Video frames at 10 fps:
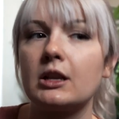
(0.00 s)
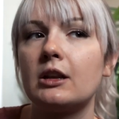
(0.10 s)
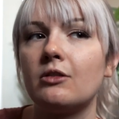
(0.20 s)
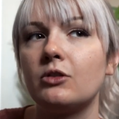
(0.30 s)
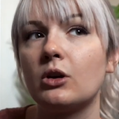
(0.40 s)

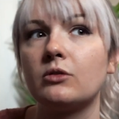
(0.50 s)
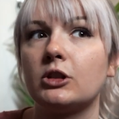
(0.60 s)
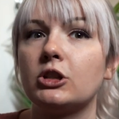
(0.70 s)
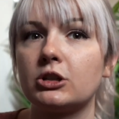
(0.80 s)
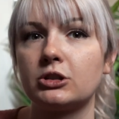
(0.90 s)
And if you have a
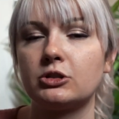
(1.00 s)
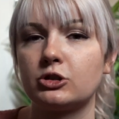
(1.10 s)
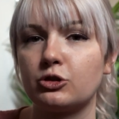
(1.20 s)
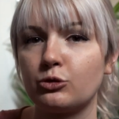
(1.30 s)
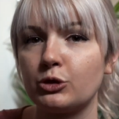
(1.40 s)

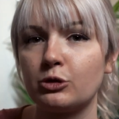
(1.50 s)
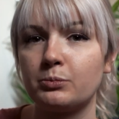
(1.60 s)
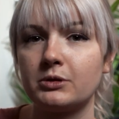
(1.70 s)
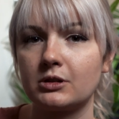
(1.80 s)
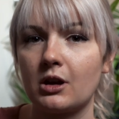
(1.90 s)
large
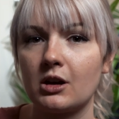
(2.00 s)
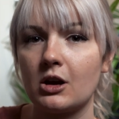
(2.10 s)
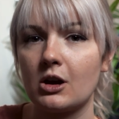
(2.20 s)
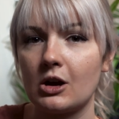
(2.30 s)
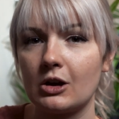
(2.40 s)
group, it's kind of
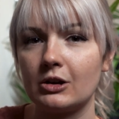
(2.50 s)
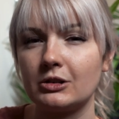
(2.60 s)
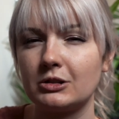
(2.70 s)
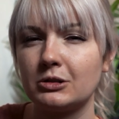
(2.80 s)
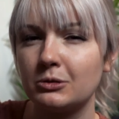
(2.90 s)

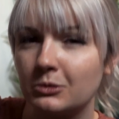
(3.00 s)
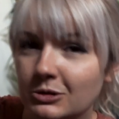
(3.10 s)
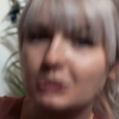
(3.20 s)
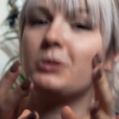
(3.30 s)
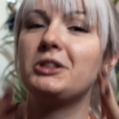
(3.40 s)
hard to
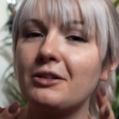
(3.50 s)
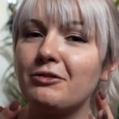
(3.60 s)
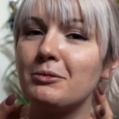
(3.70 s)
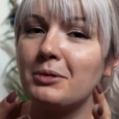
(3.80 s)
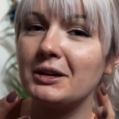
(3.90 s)
squish
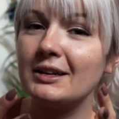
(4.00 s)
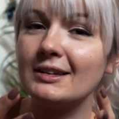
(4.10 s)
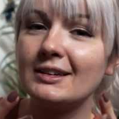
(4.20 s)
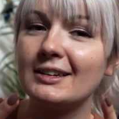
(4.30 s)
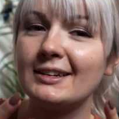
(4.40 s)

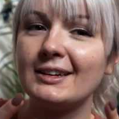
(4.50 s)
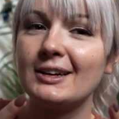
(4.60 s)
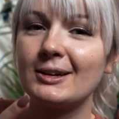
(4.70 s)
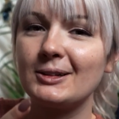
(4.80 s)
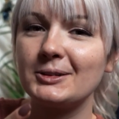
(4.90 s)
everybody
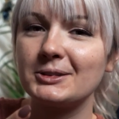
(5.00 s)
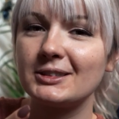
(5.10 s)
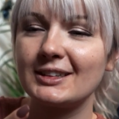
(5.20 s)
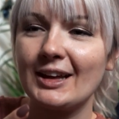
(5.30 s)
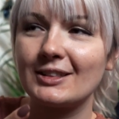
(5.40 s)
closer
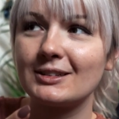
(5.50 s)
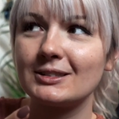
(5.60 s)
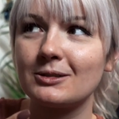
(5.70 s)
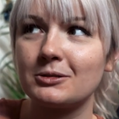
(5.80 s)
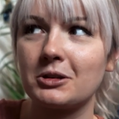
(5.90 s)
together,
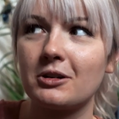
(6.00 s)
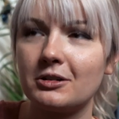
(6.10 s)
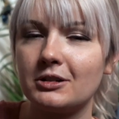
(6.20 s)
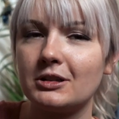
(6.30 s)
so it was harder to